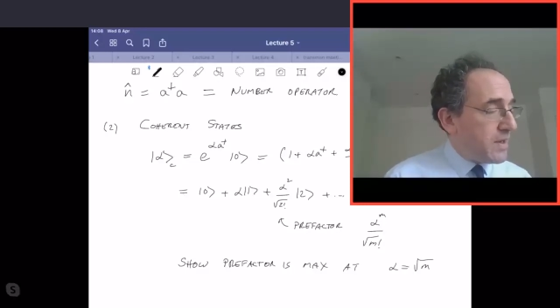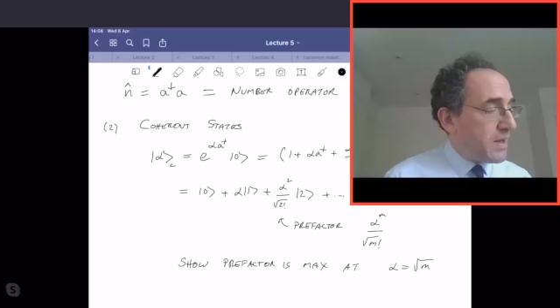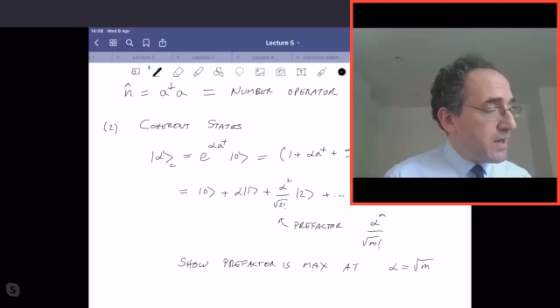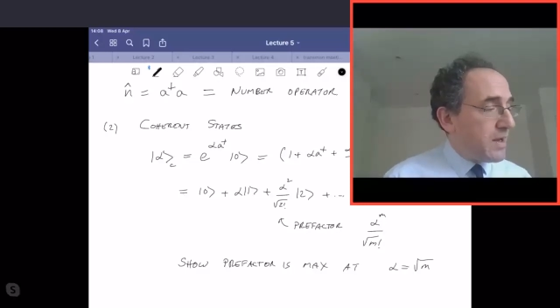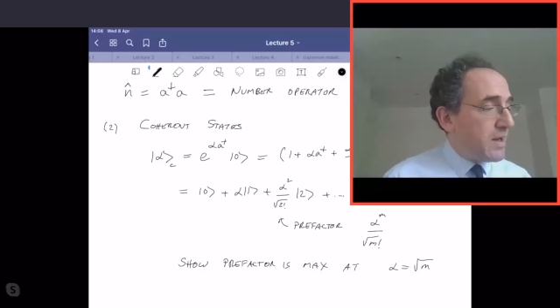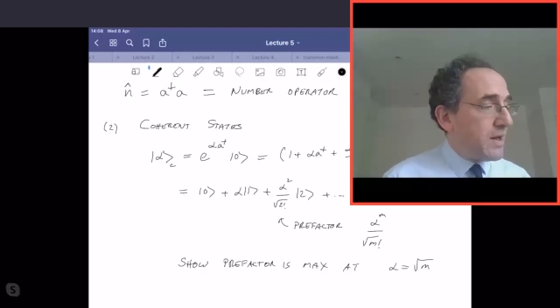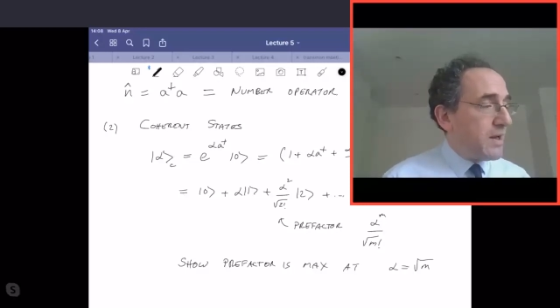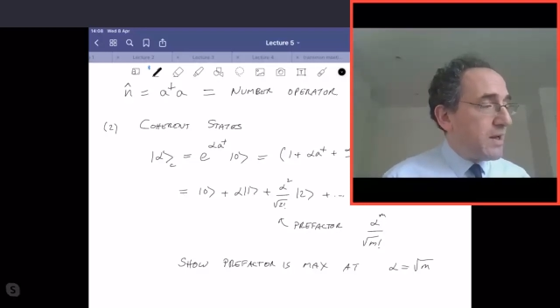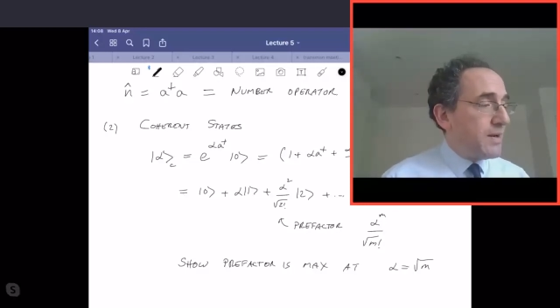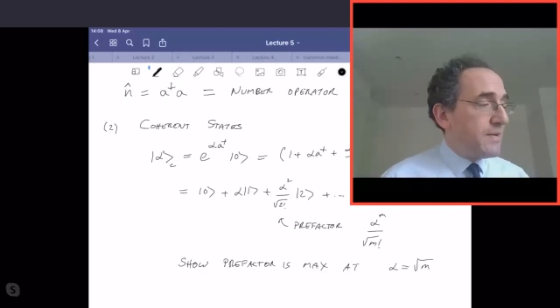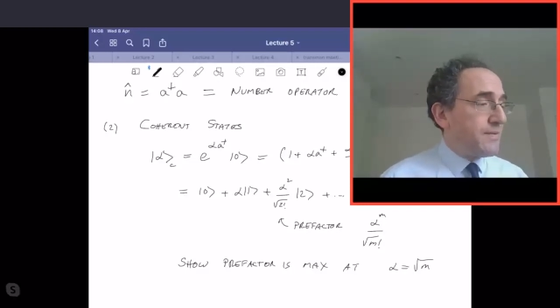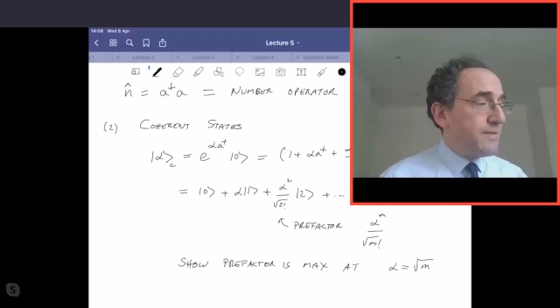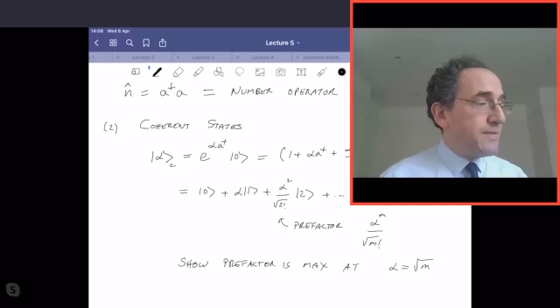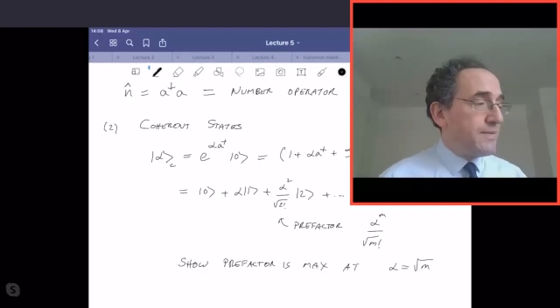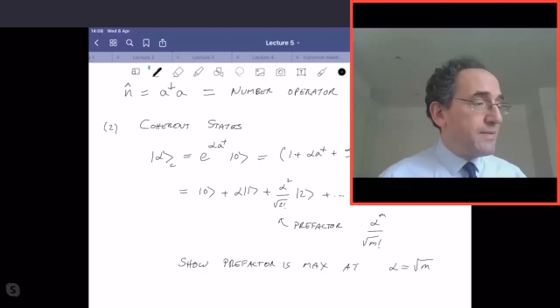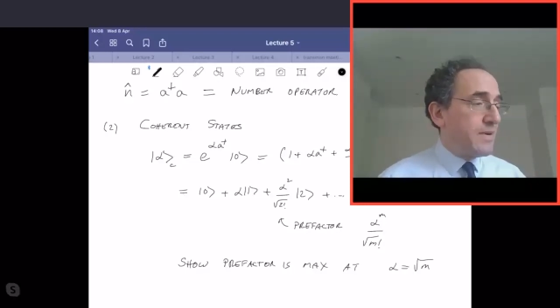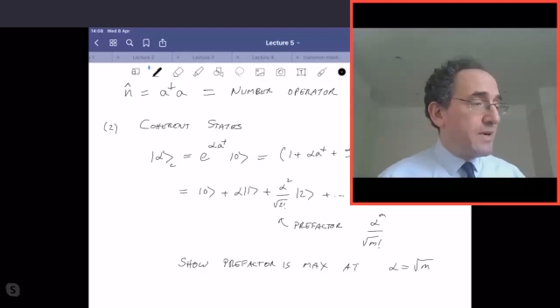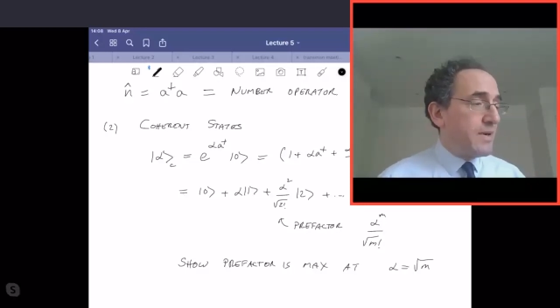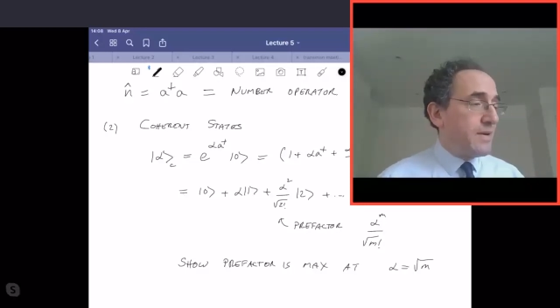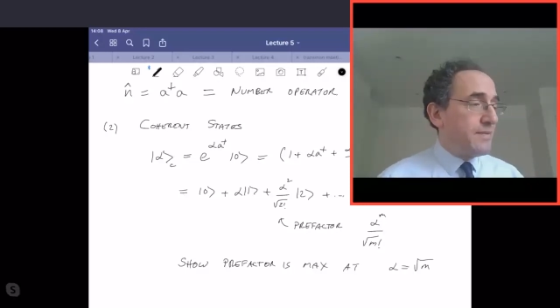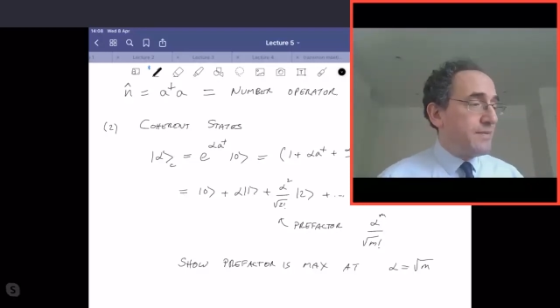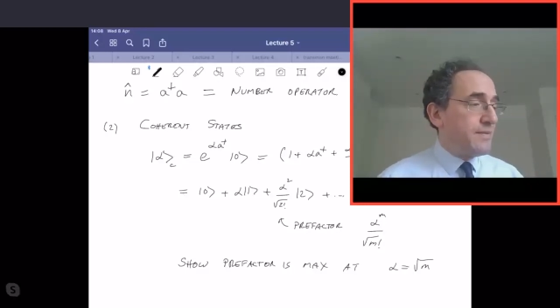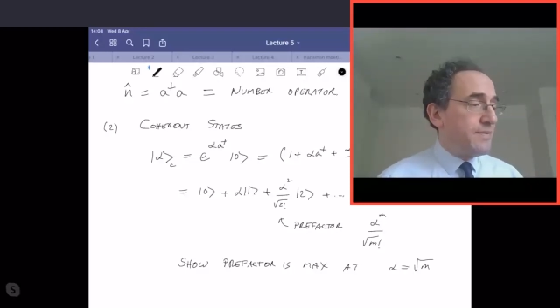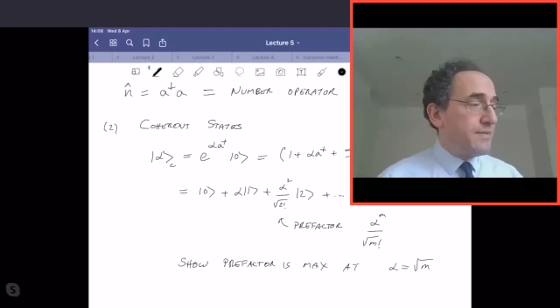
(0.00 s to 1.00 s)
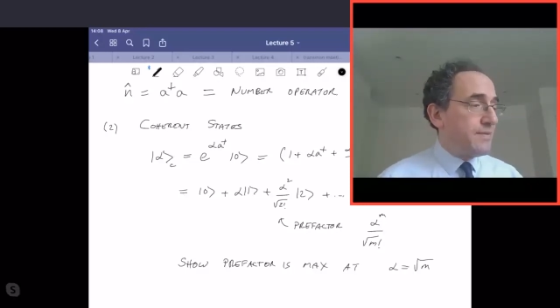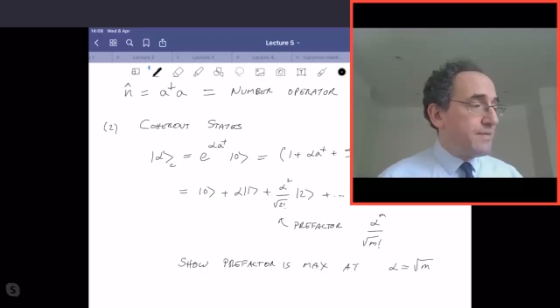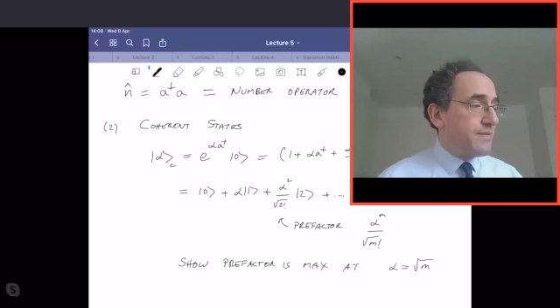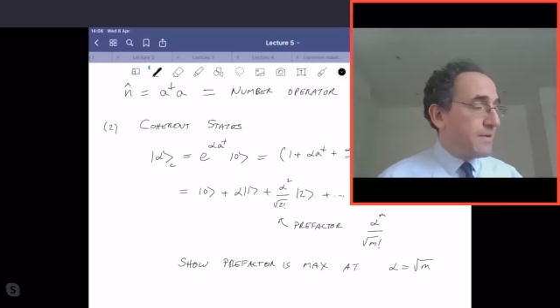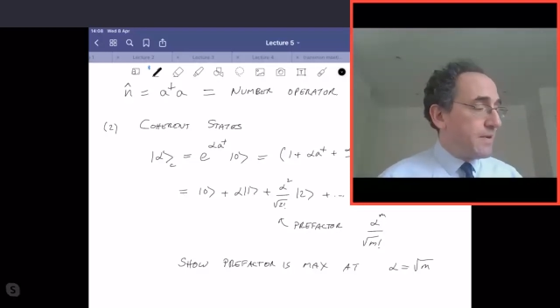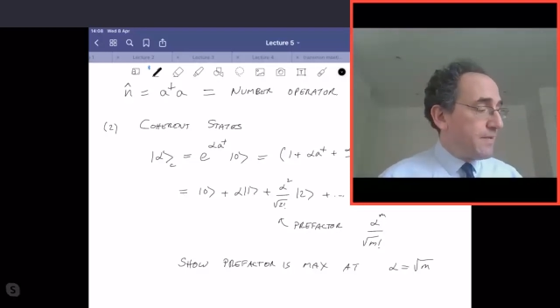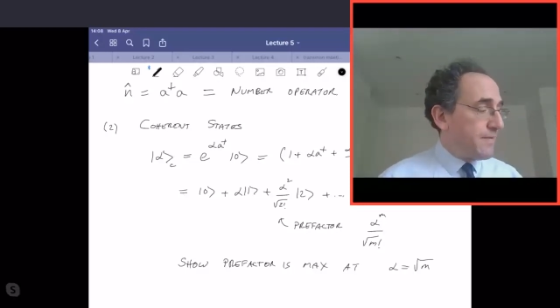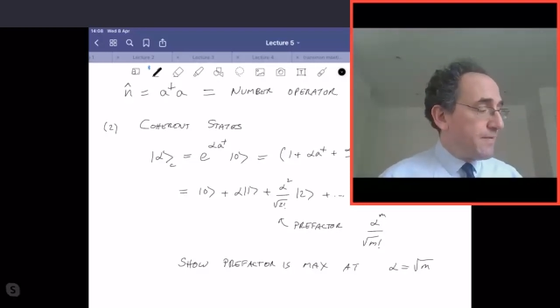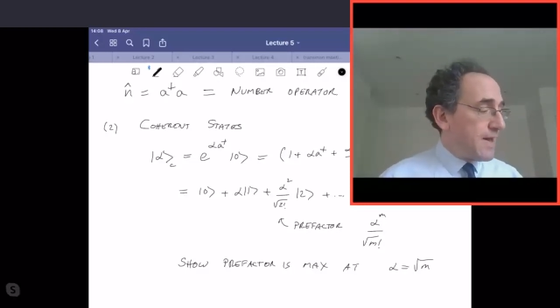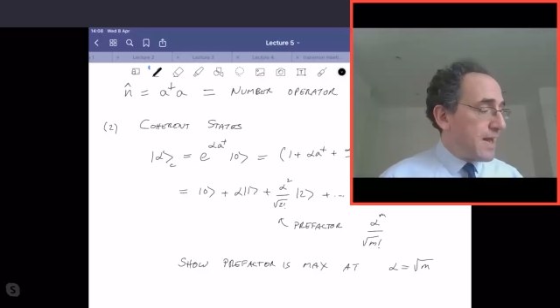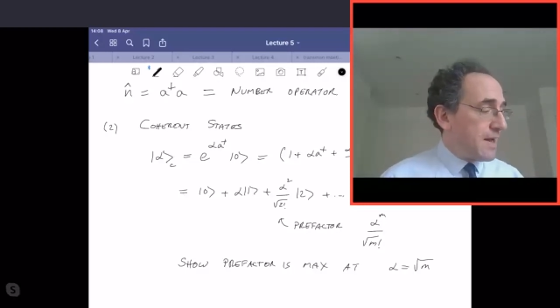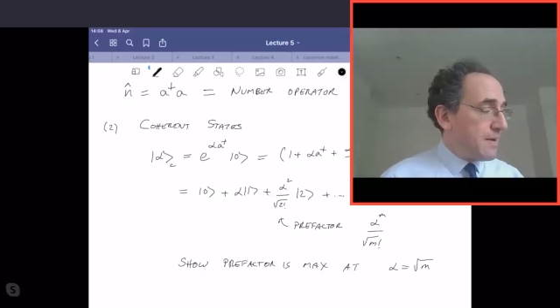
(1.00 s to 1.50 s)
of
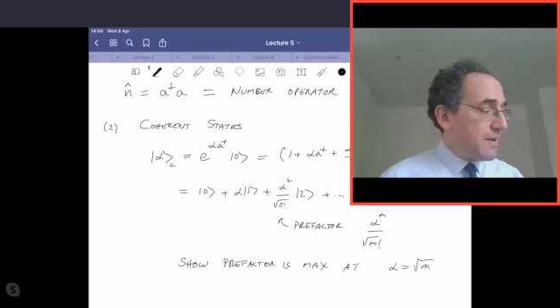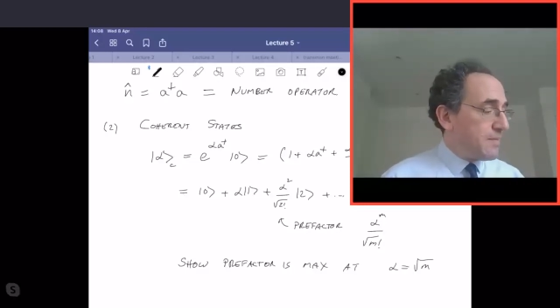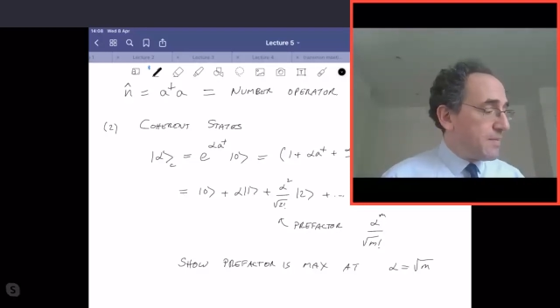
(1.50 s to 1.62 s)
m.